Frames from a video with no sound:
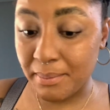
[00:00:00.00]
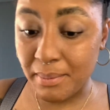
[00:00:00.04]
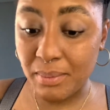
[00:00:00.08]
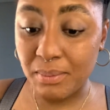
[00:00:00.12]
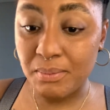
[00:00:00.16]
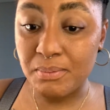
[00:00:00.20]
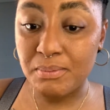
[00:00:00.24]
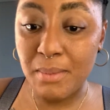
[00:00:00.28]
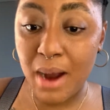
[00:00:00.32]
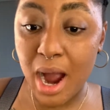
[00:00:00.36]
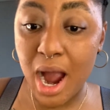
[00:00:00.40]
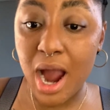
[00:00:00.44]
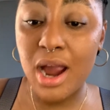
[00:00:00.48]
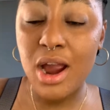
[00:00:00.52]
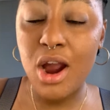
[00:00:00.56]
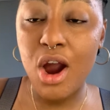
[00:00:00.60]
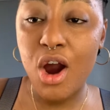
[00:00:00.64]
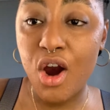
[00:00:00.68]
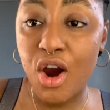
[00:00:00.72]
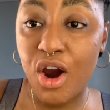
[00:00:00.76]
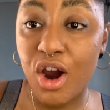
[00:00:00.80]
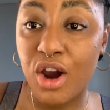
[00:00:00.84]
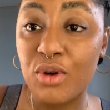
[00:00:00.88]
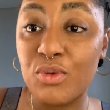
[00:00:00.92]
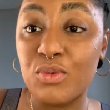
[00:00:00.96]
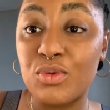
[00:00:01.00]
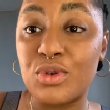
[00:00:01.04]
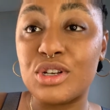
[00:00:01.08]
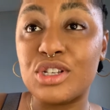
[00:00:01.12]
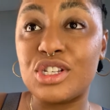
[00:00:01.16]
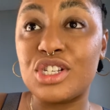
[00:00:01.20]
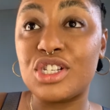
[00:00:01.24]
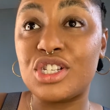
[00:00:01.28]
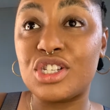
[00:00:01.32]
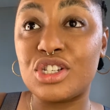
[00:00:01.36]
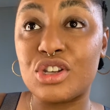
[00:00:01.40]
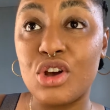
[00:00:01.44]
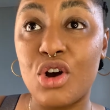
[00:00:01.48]
My heart was
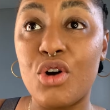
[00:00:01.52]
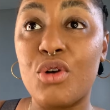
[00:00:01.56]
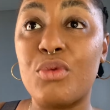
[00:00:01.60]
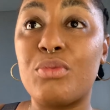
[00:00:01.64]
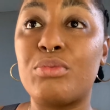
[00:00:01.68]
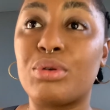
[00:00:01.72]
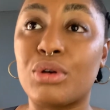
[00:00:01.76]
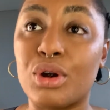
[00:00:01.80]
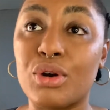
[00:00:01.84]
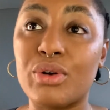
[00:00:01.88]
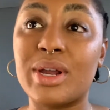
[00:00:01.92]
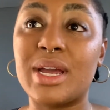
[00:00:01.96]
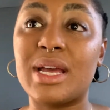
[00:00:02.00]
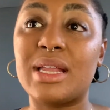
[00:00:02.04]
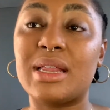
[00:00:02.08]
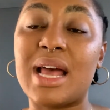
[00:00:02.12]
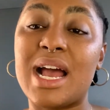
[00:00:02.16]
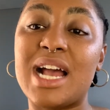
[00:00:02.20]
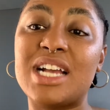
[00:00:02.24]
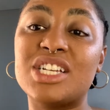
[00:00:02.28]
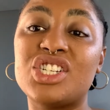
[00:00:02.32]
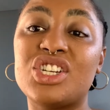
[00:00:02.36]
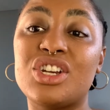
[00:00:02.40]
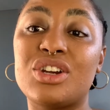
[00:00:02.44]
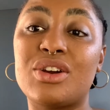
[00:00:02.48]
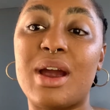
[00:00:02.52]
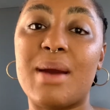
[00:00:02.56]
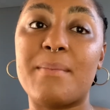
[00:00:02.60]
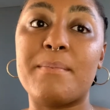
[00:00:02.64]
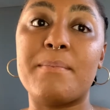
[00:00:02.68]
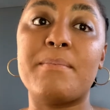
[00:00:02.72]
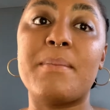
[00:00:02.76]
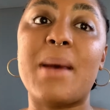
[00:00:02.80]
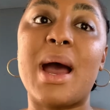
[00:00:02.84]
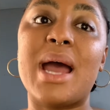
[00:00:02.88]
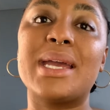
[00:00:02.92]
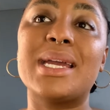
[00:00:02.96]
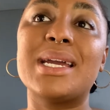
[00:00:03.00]
so broken last year.
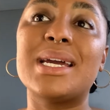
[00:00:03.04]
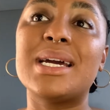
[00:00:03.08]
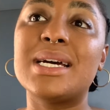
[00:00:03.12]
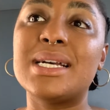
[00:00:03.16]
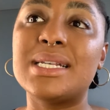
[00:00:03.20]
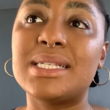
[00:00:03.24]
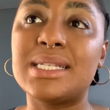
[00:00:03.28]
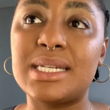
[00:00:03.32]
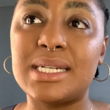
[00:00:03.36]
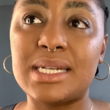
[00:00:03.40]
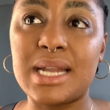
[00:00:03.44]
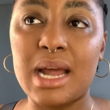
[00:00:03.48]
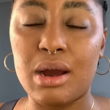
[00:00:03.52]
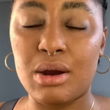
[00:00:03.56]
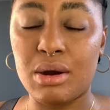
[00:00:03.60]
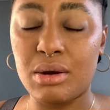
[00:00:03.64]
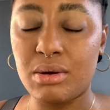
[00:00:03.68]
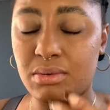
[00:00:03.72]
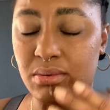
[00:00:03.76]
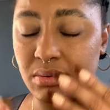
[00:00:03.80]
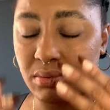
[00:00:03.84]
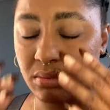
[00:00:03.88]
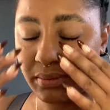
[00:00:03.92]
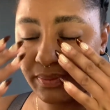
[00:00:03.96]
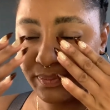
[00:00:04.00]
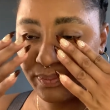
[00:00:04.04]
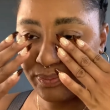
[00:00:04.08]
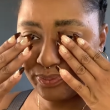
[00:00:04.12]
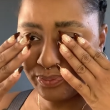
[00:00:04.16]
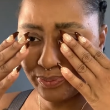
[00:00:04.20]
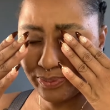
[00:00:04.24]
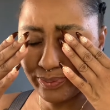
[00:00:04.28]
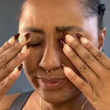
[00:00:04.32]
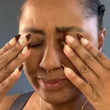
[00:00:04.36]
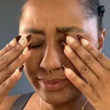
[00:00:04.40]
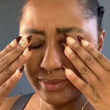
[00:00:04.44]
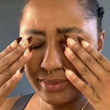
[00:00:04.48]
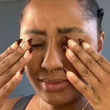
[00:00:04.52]
My cousin, oh
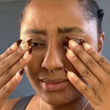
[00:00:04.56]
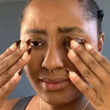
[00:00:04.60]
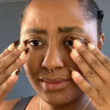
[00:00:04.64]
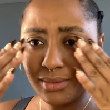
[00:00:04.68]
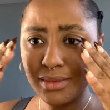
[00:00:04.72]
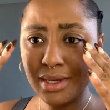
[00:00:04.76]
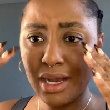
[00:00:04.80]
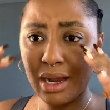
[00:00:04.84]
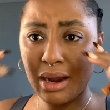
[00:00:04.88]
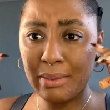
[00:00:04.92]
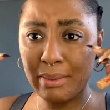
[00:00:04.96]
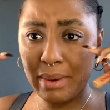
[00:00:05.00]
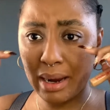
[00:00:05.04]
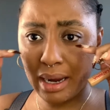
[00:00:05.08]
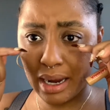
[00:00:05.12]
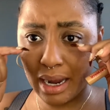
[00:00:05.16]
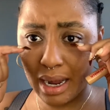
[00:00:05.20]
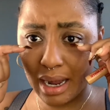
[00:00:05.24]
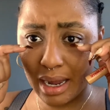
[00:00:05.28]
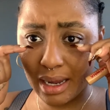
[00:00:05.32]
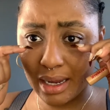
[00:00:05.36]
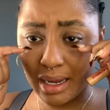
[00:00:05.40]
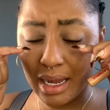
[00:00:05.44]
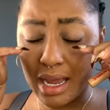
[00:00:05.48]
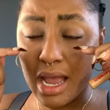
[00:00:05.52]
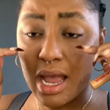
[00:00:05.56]
my God.